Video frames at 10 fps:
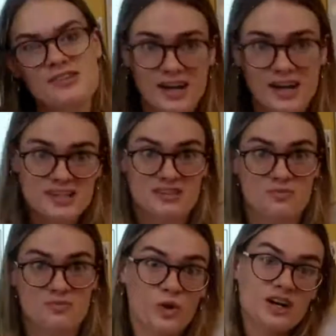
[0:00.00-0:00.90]
Then I saw
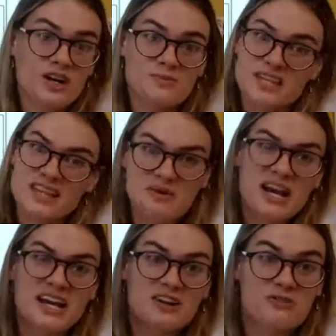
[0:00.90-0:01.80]
some worms and they were
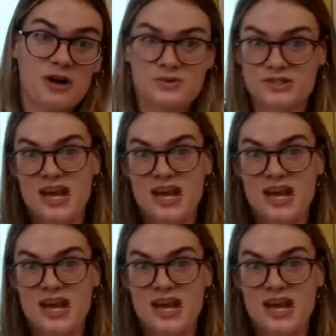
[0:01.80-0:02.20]
kind of gross.